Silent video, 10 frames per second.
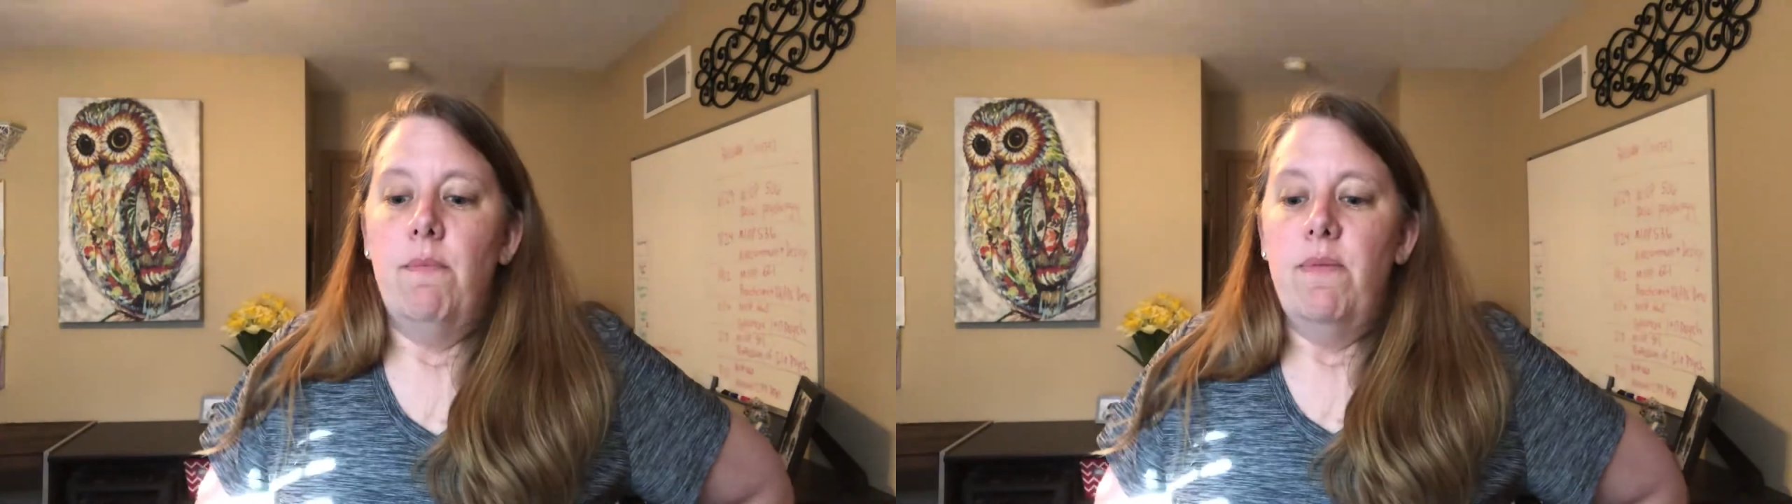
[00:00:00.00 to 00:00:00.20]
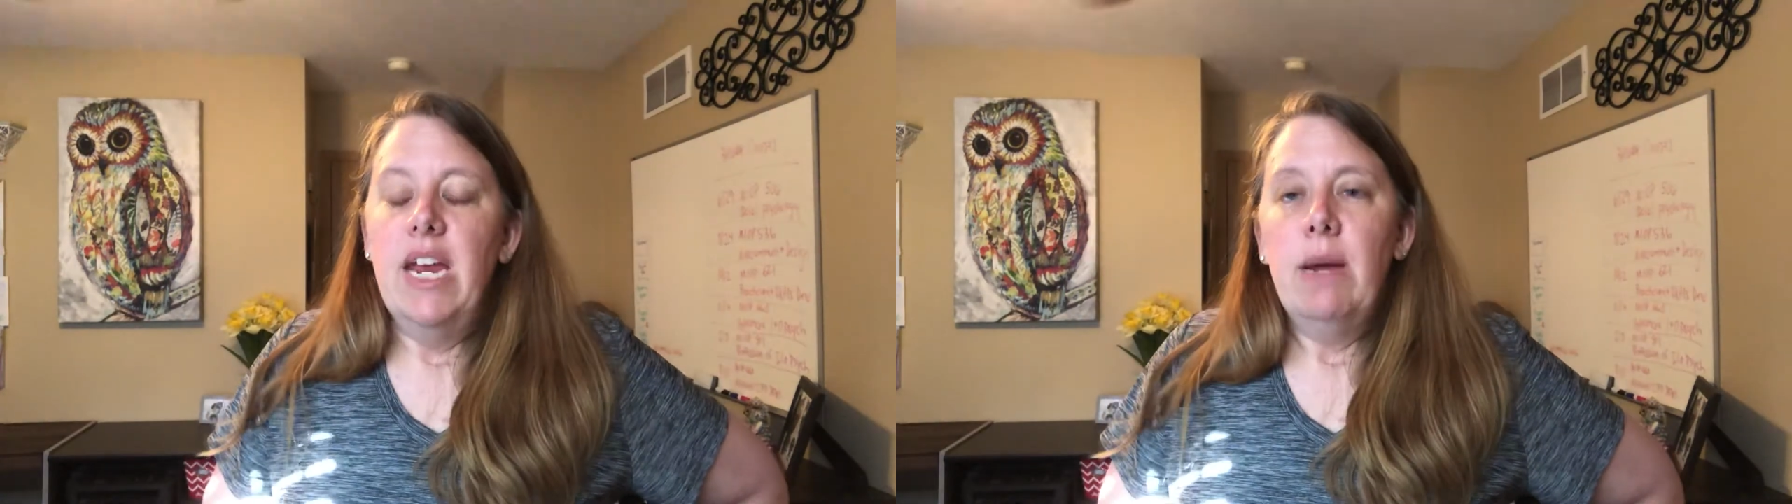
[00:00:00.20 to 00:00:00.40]

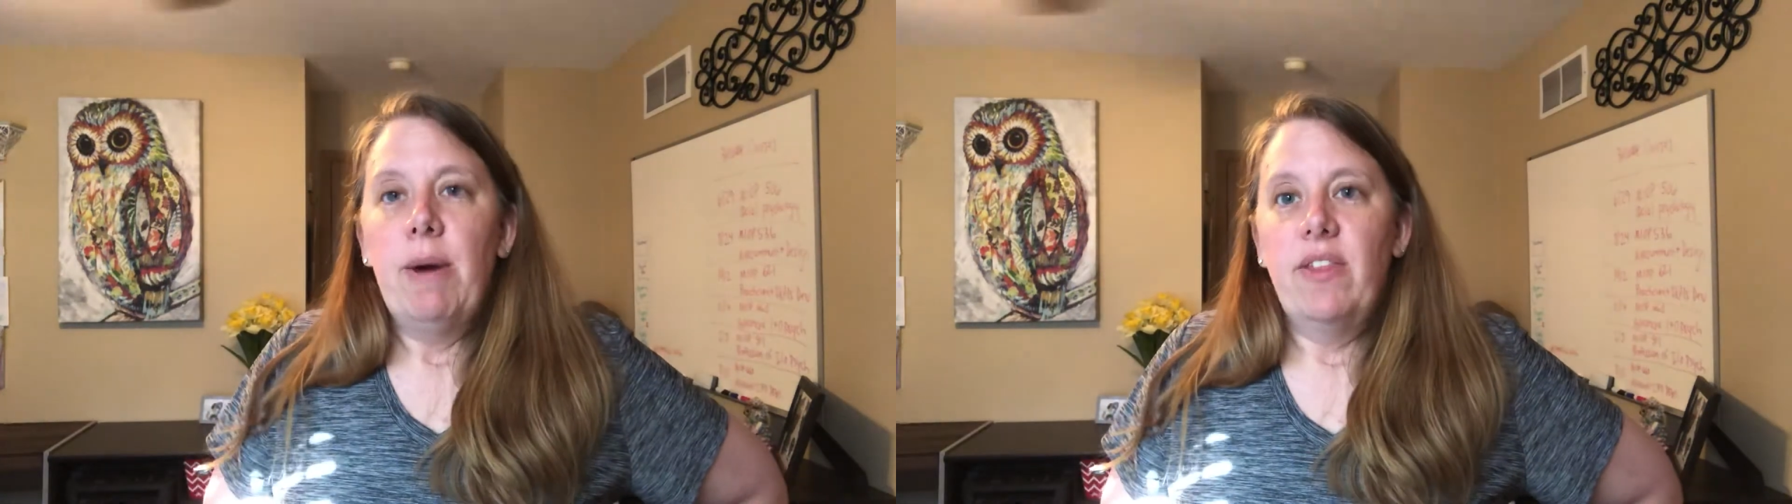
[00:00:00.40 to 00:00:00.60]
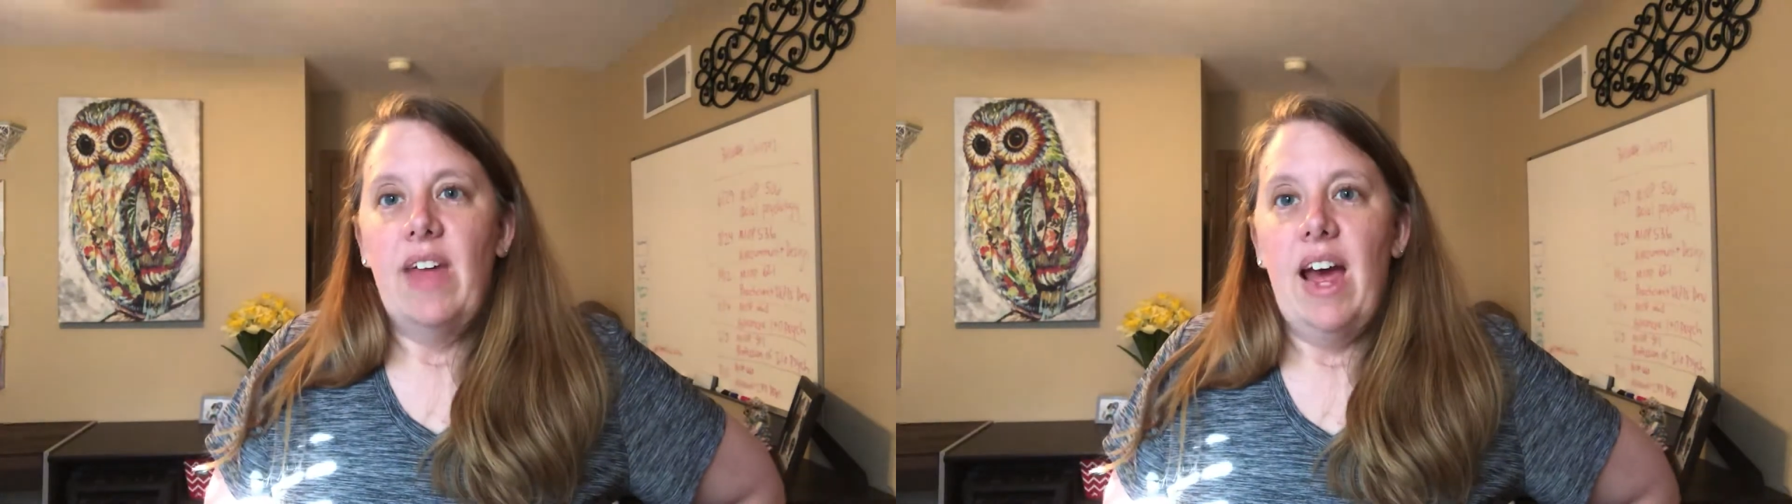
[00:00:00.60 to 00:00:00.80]
Think
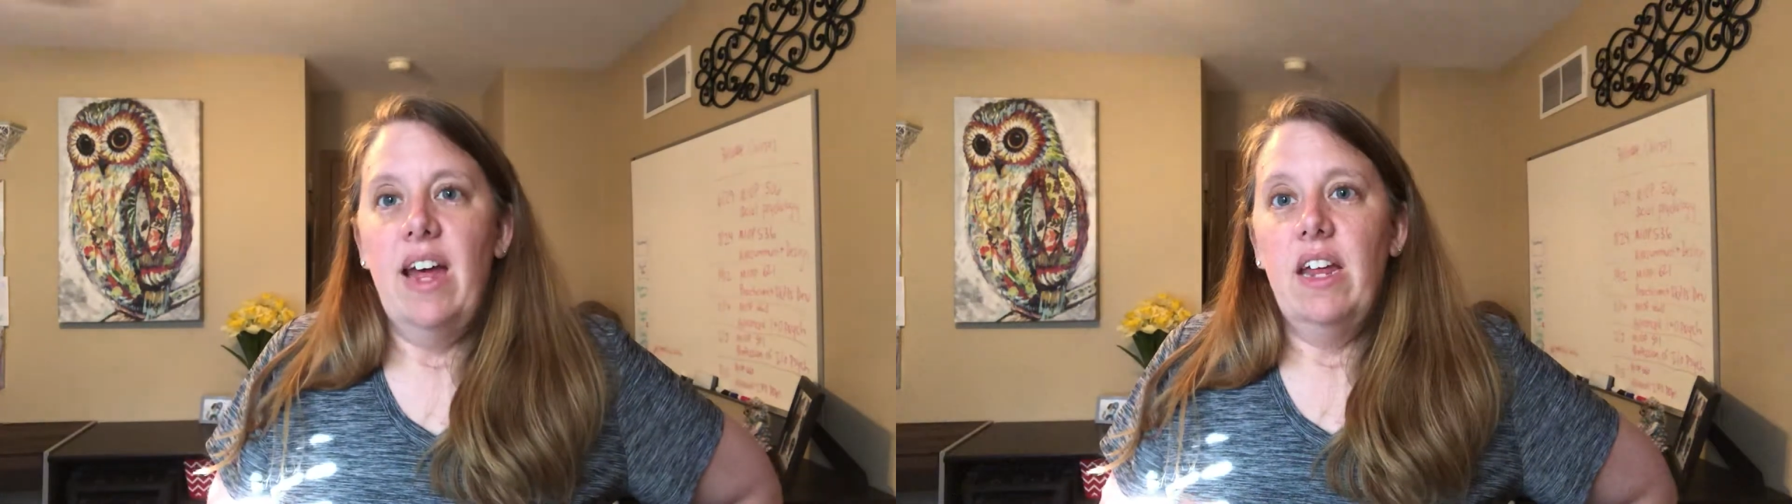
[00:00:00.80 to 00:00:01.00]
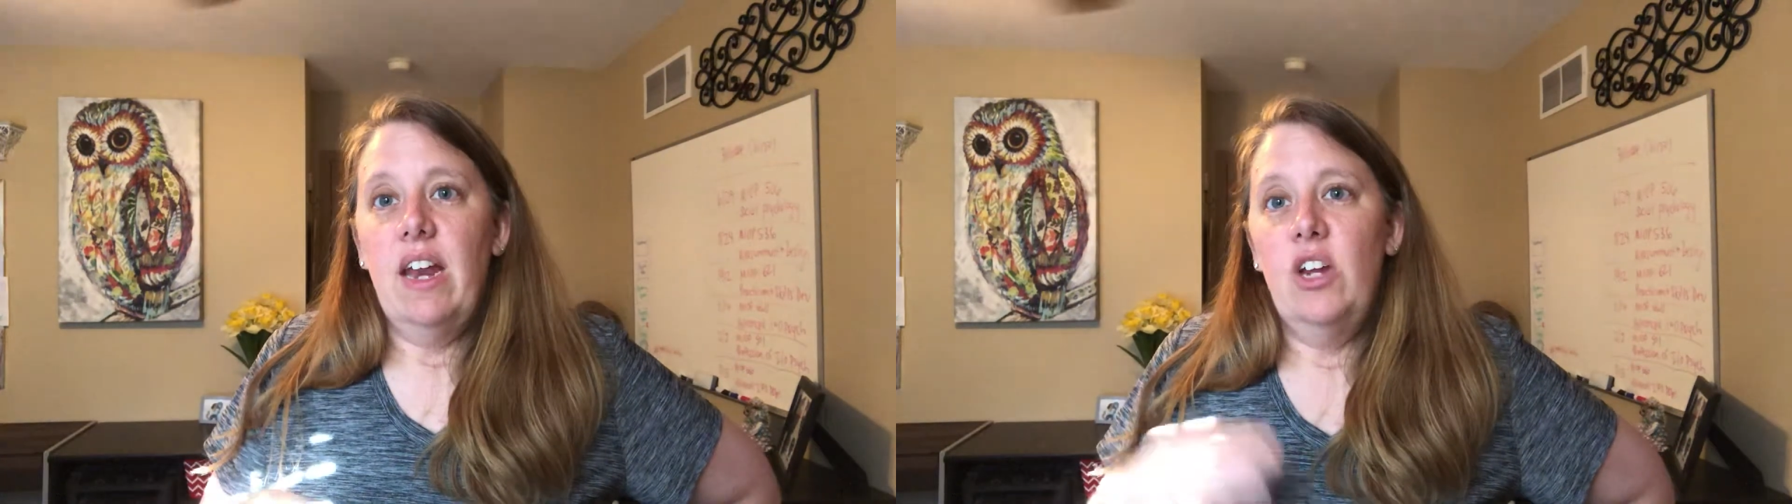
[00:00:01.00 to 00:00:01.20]
about
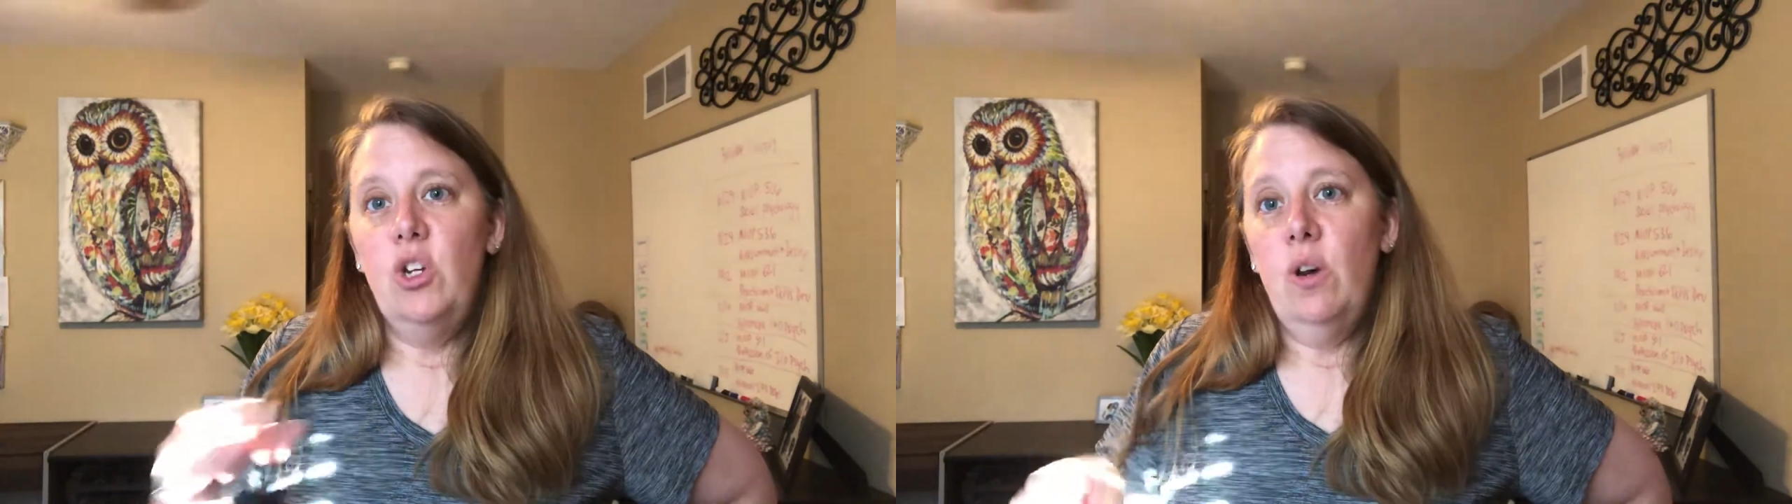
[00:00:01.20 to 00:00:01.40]
that, and as you